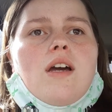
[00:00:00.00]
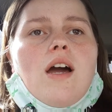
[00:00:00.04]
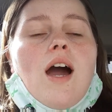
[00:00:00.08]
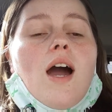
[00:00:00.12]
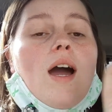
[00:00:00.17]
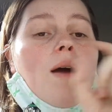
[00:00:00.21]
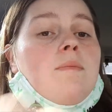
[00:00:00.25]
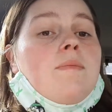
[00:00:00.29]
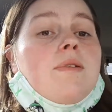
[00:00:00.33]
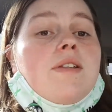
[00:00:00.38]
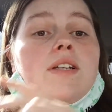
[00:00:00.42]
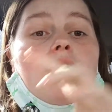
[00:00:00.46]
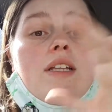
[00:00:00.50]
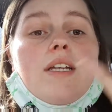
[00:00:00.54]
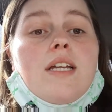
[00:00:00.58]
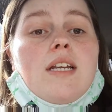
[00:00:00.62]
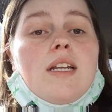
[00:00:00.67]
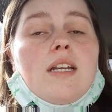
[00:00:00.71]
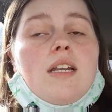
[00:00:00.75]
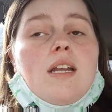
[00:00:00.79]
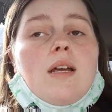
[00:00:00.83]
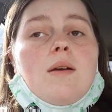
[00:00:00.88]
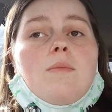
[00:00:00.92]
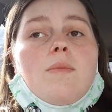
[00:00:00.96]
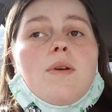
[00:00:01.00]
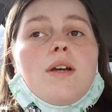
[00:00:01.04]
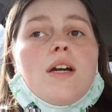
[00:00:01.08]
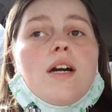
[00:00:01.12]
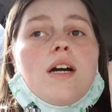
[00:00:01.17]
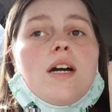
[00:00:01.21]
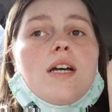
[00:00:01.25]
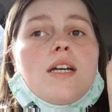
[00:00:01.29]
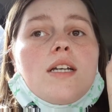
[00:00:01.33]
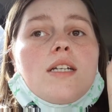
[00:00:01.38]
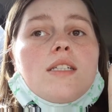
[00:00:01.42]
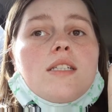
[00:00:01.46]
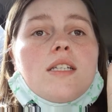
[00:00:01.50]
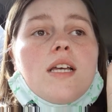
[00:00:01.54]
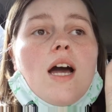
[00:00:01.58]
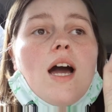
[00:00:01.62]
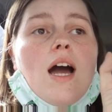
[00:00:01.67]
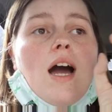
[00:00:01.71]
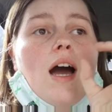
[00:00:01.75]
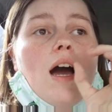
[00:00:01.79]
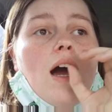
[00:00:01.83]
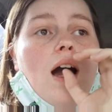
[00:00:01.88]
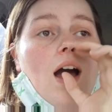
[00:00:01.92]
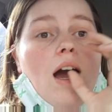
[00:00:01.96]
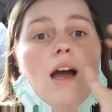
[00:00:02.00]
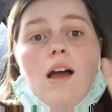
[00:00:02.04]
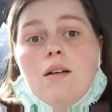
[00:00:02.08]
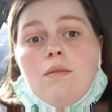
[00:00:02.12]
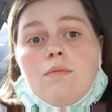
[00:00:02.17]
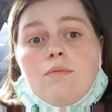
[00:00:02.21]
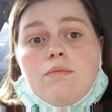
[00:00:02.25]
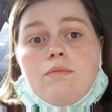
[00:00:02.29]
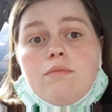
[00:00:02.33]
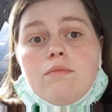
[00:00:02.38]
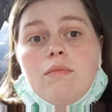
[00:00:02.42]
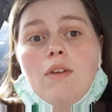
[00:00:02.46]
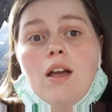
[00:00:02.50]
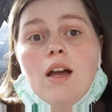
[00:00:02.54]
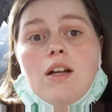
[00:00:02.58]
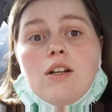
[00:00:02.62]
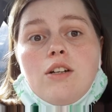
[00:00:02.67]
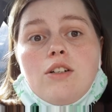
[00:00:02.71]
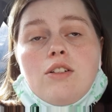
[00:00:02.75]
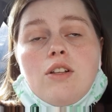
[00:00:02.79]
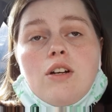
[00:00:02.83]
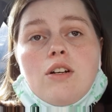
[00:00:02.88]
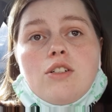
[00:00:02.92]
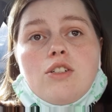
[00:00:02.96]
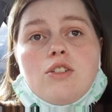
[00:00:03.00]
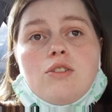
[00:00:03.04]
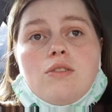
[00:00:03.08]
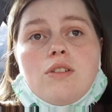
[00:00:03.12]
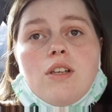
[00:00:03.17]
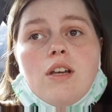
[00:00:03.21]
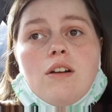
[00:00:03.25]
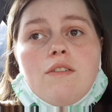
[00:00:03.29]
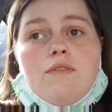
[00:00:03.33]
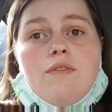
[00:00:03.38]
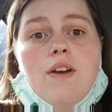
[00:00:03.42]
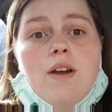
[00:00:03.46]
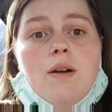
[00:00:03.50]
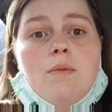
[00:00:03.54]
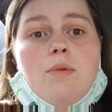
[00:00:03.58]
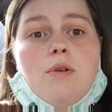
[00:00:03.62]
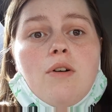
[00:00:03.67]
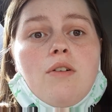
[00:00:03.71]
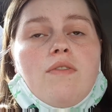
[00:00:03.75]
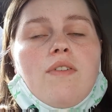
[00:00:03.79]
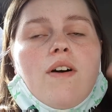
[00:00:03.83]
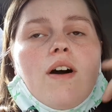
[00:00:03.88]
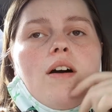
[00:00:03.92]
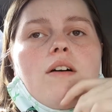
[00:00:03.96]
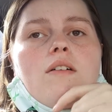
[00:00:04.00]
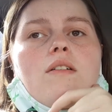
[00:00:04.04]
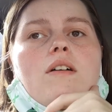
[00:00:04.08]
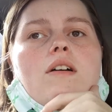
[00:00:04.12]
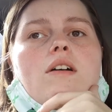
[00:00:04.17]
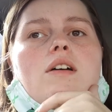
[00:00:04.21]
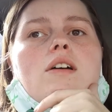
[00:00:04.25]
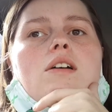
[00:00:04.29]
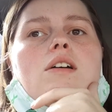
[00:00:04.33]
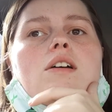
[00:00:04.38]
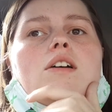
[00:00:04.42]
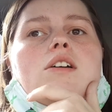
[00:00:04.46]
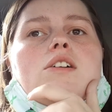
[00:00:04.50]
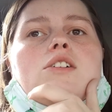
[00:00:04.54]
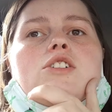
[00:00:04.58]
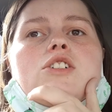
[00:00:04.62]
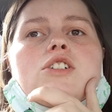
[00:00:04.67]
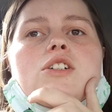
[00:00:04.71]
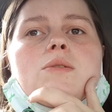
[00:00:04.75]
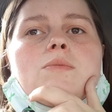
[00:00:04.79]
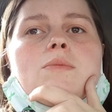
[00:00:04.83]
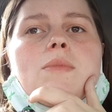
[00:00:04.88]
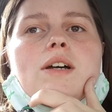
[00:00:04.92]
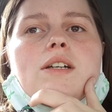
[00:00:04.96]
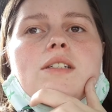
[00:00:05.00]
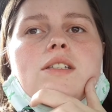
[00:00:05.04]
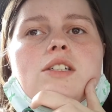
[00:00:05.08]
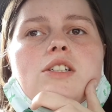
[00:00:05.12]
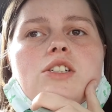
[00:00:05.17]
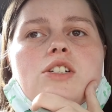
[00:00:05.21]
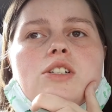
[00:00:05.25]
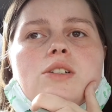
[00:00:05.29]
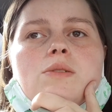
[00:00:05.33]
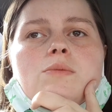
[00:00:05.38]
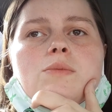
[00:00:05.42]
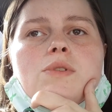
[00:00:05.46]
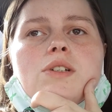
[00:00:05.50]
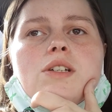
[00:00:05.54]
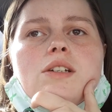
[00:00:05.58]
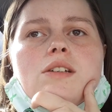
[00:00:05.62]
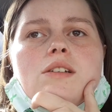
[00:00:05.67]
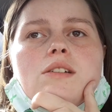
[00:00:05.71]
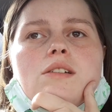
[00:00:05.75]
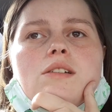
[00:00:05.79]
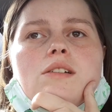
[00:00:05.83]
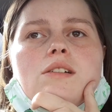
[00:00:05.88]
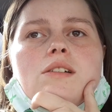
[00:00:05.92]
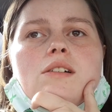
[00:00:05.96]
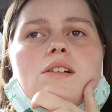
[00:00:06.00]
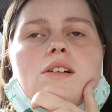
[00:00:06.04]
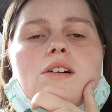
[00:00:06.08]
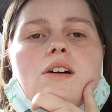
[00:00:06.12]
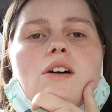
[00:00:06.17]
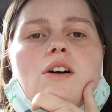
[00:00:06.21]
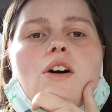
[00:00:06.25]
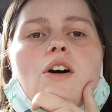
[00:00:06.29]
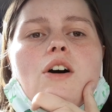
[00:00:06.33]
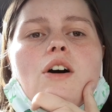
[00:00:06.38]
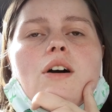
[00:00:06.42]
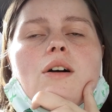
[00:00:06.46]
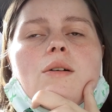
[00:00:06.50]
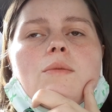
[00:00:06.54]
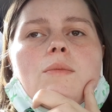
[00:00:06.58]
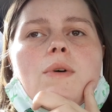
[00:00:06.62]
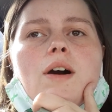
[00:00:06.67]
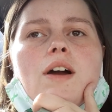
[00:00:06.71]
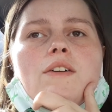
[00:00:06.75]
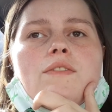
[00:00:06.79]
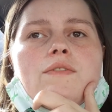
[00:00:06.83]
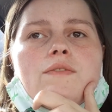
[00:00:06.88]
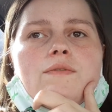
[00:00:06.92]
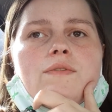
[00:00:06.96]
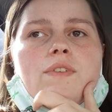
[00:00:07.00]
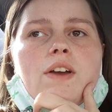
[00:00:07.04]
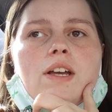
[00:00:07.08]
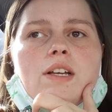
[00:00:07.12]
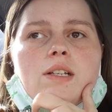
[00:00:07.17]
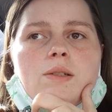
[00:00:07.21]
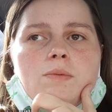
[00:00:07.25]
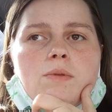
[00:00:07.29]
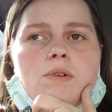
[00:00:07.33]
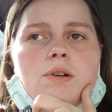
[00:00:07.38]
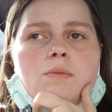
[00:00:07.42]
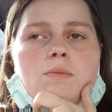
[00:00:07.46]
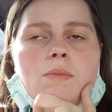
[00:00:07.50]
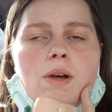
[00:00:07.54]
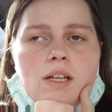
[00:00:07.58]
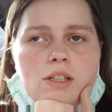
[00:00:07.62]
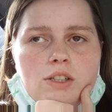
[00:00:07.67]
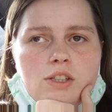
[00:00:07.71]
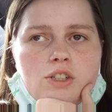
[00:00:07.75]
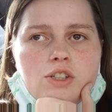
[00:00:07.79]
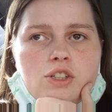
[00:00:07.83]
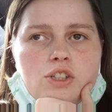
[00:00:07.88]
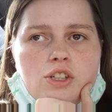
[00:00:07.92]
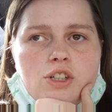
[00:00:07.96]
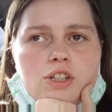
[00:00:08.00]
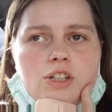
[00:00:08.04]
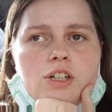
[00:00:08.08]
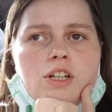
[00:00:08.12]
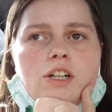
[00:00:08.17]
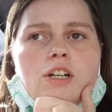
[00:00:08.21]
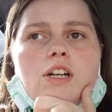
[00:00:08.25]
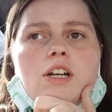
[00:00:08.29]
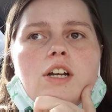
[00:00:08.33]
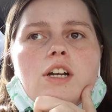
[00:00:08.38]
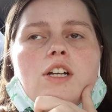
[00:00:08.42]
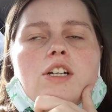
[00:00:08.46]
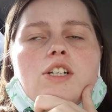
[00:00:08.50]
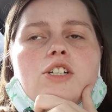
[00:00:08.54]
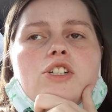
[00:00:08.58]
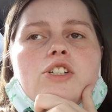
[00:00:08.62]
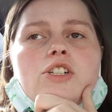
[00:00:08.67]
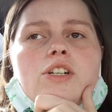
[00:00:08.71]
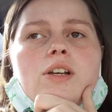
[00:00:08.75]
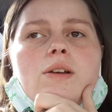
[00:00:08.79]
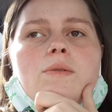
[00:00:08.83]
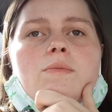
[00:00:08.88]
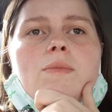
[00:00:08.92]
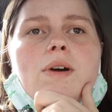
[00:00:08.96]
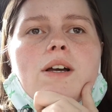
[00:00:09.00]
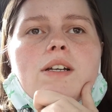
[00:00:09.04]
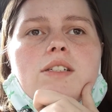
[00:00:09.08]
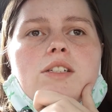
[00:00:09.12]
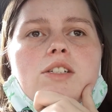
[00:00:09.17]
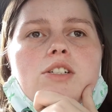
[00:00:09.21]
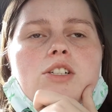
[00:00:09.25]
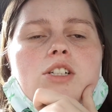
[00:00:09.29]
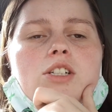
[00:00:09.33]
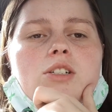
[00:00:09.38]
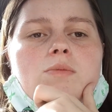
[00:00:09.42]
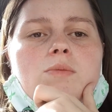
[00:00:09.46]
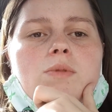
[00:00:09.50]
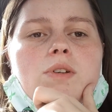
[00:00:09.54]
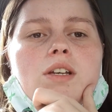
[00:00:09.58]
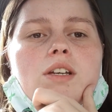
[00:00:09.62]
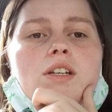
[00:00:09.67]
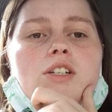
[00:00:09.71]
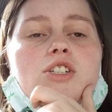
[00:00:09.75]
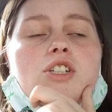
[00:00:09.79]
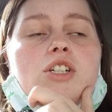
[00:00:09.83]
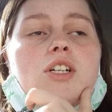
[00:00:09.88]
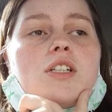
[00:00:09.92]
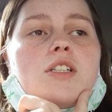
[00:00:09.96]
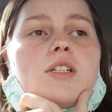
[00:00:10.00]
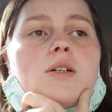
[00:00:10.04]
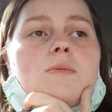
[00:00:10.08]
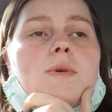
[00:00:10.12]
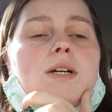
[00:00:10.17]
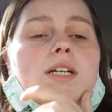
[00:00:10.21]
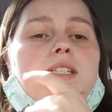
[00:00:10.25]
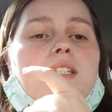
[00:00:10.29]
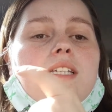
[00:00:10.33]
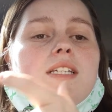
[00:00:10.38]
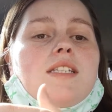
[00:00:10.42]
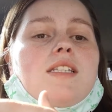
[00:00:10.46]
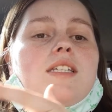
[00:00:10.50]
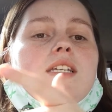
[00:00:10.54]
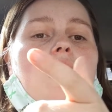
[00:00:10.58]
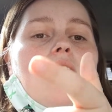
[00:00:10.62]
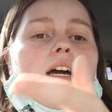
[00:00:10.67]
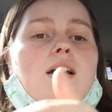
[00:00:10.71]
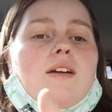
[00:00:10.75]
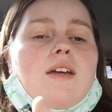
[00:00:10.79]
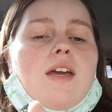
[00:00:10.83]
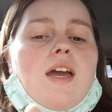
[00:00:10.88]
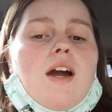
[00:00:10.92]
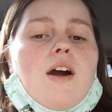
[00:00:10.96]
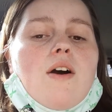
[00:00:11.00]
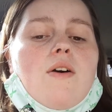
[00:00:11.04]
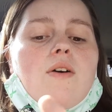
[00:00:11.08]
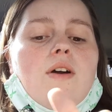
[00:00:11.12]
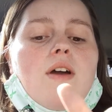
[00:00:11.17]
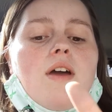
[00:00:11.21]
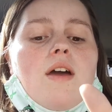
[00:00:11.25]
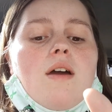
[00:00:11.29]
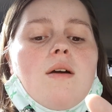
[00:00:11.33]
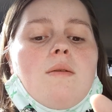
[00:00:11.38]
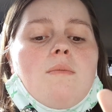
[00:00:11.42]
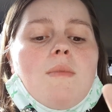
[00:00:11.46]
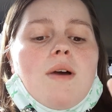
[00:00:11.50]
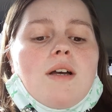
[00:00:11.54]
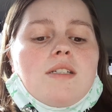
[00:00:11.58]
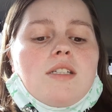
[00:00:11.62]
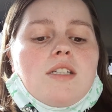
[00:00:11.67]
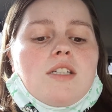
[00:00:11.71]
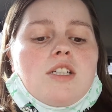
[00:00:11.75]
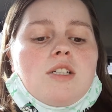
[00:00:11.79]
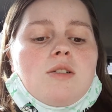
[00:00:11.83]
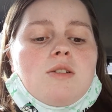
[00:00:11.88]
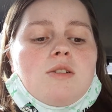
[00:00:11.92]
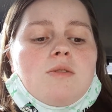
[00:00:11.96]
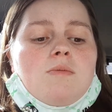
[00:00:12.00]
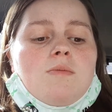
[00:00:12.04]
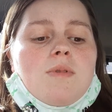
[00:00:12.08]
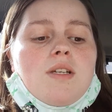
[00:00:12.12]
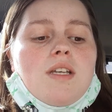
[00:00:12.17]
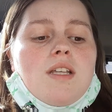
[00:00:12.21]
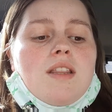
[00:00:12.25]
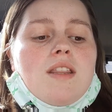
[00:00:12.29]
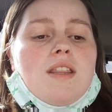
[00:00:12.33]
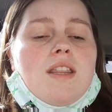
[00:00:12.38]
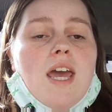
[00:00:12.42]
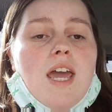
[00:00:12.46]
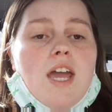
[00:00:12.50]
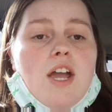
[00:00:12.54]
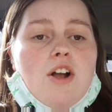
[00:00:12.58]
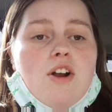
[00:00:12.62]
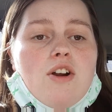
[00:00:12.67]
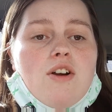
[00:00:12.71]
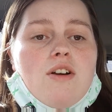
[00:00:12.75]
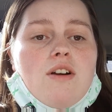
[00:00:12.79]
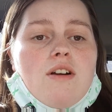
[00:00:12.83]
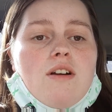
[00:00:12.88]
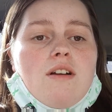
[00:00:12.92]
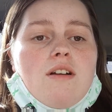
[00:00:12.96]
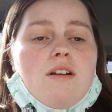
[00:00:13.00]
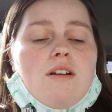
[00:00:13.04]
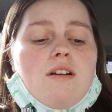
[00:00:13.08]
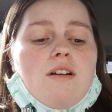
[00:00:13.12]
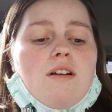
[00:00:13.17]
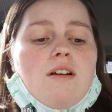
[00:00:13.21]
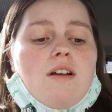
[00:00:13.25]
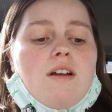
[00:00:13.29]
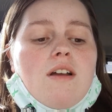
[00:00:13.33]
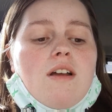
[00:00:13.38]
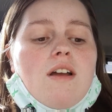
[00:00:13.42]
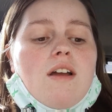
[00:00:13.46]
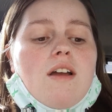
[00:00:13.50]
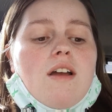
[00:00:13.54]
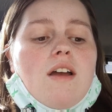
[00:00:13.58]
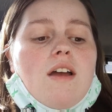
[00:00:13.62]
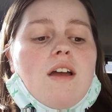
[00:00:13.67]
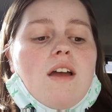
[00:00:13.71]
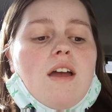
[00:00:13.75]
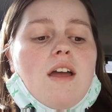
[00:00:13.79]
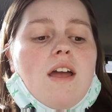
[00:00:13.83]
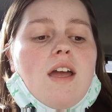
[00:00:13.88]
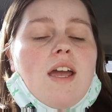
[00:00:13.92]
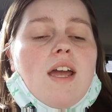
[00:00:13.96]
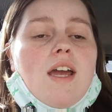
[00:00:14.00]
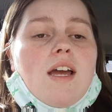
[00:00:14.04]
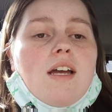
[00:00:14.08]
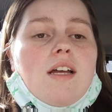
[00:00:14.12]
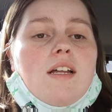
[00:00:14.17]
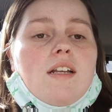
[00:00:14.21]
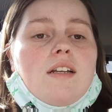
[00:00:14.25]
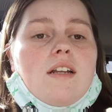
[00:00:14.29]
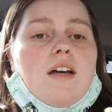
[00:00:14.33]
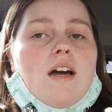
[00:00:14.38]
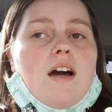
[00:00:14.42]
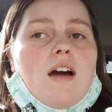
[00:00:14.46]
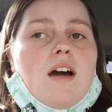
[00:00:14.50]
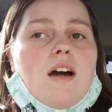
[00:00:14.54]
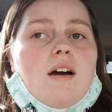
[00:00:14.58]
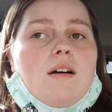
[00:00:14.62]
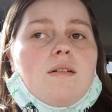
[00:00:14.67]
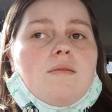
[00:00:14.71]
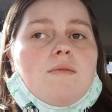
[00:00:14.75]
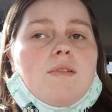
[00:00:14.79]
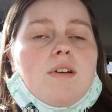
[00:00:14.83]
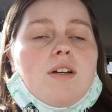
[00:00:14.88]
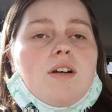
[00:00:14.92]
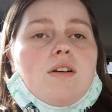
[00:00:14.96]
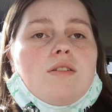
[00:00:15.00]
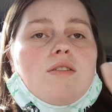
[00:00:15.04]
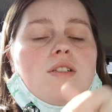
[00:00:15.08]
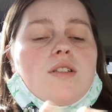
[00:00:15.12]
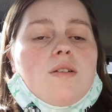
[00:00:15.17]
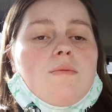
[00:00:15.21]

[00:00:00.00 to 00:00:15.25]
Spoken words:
I deleted it because I just thought she was like a fake profile. She messages me on my Facebook Messenger. She messages me, she gets on my Sensia account, messages me there. And it goes